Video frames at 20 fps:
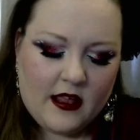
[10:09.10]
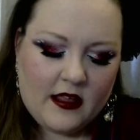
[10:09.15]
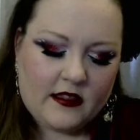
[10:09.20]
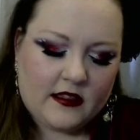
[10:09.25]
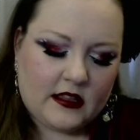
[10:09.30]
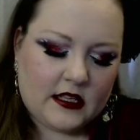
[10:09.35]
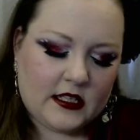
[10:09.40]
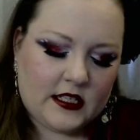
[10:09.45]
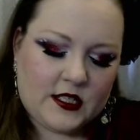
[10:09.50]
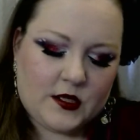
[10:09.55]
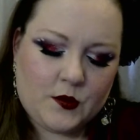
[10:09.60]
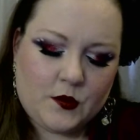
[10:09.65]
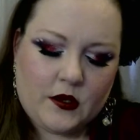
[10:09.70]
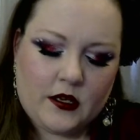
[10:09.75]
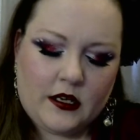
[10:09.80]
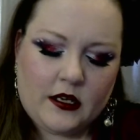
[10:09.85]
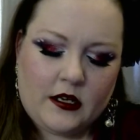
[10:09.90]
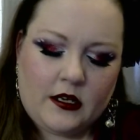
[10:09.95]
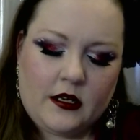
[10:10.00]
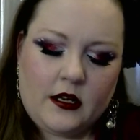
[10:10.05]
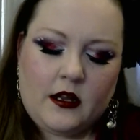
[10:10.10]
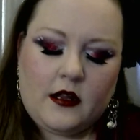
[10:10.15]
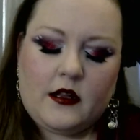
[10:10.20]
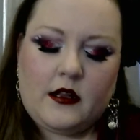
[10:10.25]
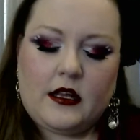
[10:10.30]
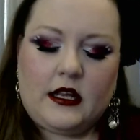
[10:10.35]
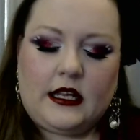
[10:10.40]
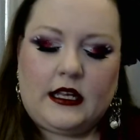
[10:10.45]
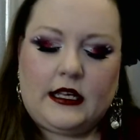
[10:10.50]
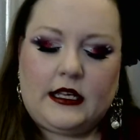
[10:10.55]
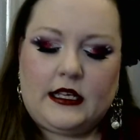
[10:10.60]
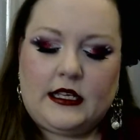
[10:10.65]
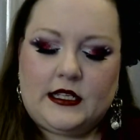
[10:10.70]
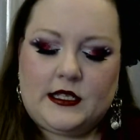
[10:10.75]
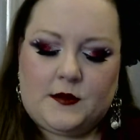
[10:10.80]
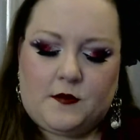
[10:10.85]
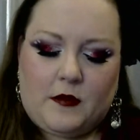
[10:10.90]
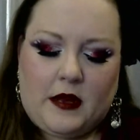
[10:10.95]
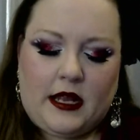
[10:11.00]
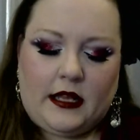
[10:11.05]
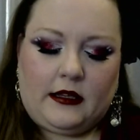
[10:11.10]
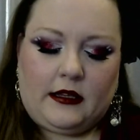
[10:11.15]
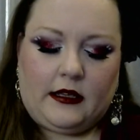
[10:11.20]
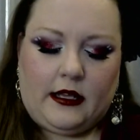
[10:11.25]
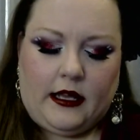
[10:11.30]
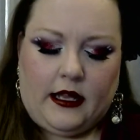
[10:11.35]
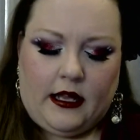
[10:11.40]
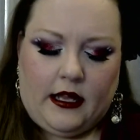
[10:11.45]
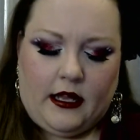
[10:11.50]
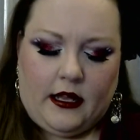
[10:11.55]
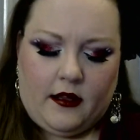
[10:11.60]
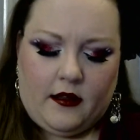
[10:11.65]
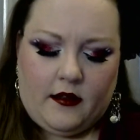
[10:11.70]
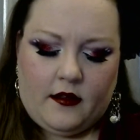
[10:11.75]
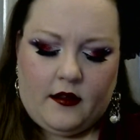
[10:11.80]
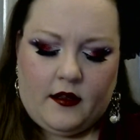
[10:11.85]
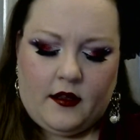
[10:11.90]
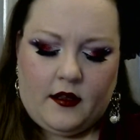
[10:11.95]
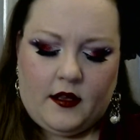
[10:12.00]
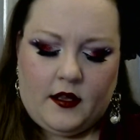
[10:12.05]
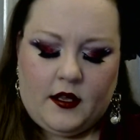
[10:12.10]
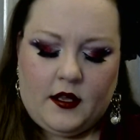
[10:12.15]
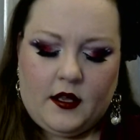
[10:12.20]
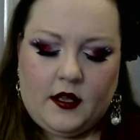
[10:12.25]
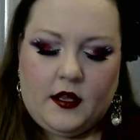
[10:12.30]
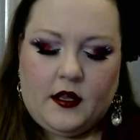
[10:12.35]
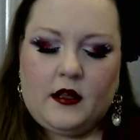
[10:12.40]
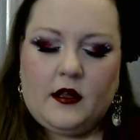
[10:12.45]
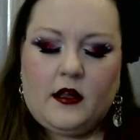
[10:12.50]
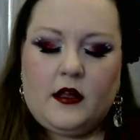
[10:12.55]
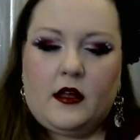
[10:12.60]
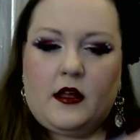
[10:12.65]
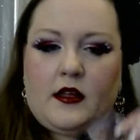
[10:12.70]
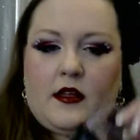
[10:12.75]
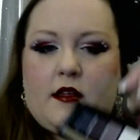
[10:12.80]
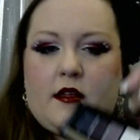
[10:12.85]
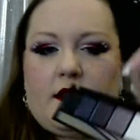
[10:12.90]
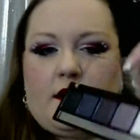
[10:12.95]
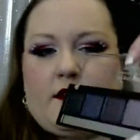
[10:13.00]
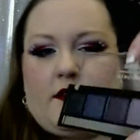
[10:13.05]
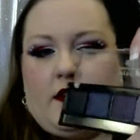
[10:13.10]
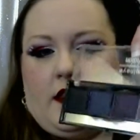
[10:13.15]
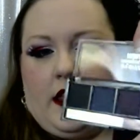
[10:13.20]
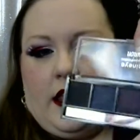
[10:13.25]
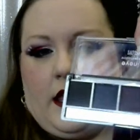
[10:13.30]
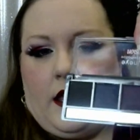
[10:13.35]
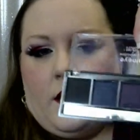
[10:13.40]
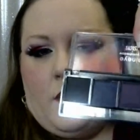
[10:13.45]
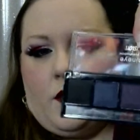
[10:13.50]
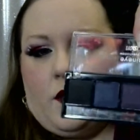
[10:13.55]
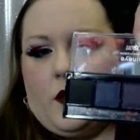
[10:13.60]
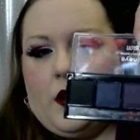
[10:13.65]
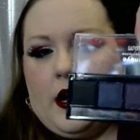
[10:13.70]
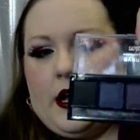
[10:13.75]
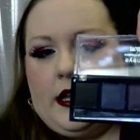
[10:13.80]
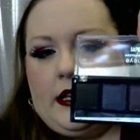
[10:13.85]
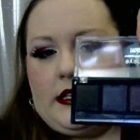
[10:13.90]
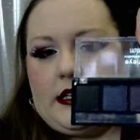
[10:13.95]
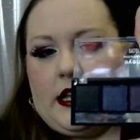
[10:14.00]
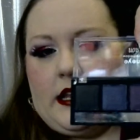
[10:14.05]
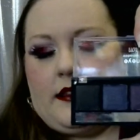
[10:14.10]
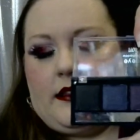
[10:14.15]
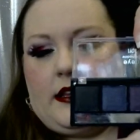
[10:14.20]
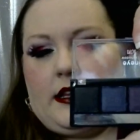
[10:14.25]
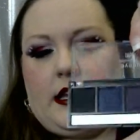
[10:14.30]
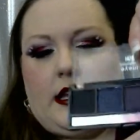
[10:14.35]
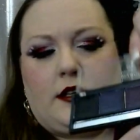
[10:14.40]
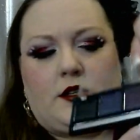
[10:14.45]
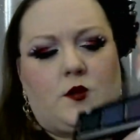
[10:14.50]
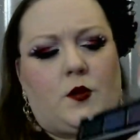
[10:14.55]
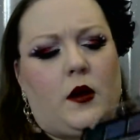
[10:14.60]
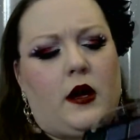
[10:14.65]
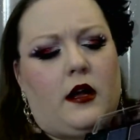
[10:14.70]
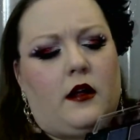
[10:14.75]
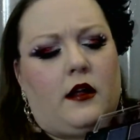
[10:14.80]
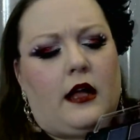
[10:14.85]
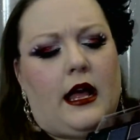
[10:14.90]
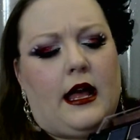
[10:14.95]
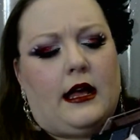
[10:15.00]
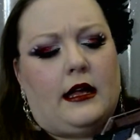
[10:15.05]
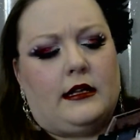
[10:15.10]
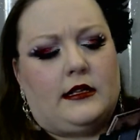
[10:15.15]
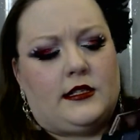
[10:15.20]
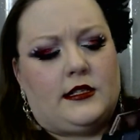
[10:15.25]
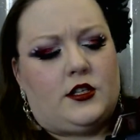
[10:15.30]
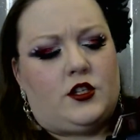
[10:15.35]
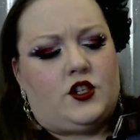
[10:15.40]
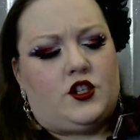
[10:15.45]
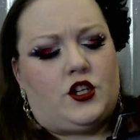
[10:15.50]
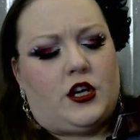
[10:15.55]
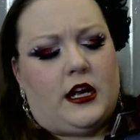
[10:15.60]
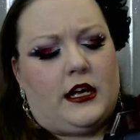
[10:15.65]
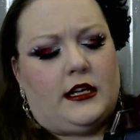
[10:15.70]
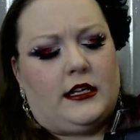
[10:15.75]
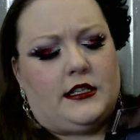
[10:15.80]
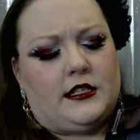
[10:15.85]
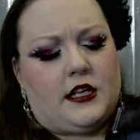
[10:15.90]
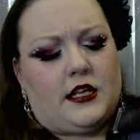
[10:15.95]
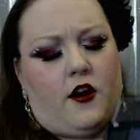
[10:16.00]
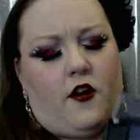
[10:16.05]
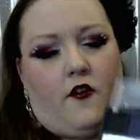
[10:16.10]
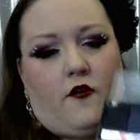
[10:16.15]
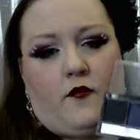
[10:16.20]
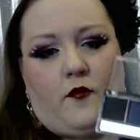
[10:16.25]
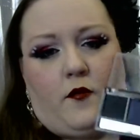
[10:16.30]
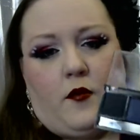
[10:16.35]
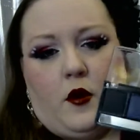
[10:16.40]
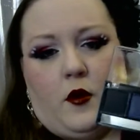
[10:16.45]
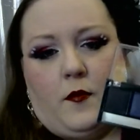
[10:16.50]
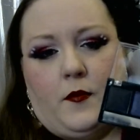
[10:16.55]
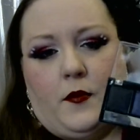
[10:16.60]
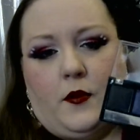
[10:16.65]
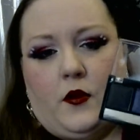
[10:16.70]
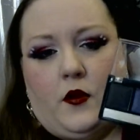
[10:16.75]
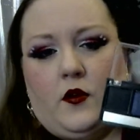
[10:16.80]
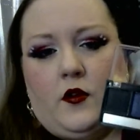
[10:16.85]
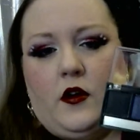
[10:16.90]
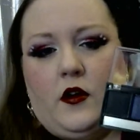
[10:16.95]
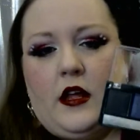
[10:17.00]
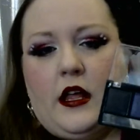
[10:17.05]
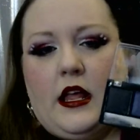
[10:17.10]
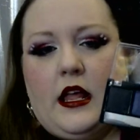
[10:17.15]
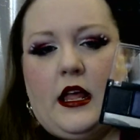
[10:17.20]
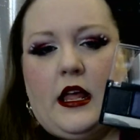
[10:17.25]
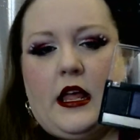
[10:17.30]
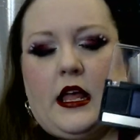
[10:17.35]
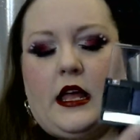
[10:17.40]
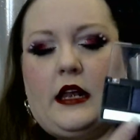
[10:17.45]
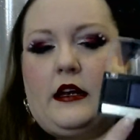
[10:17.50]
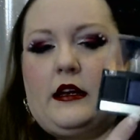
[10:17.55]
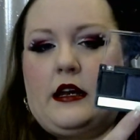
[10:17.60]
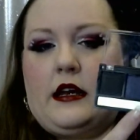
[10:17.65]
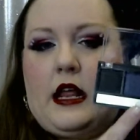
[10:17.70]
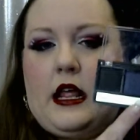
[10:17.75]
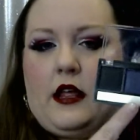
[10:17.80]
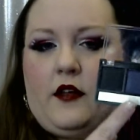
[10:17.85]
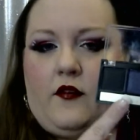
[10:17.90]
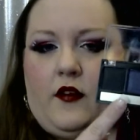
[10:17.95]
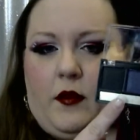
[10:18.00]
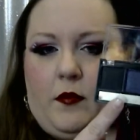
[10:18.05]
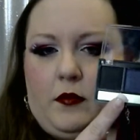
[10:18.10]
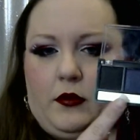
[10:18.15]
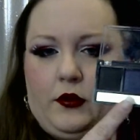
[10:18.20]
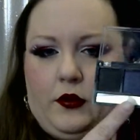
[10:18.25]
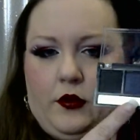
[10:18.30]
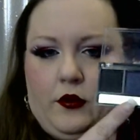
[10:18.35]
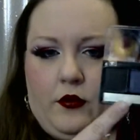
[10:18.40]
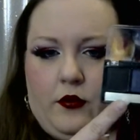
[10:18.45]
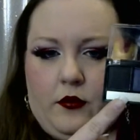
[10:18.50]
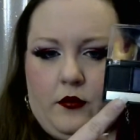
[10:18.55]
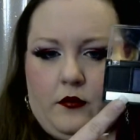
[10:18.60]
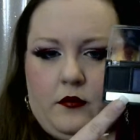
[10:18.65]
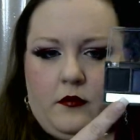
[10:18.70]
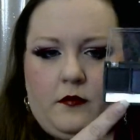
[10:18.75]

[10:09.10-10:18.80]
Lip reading: This one is mainly the white and as well as shades of purple and navy blue.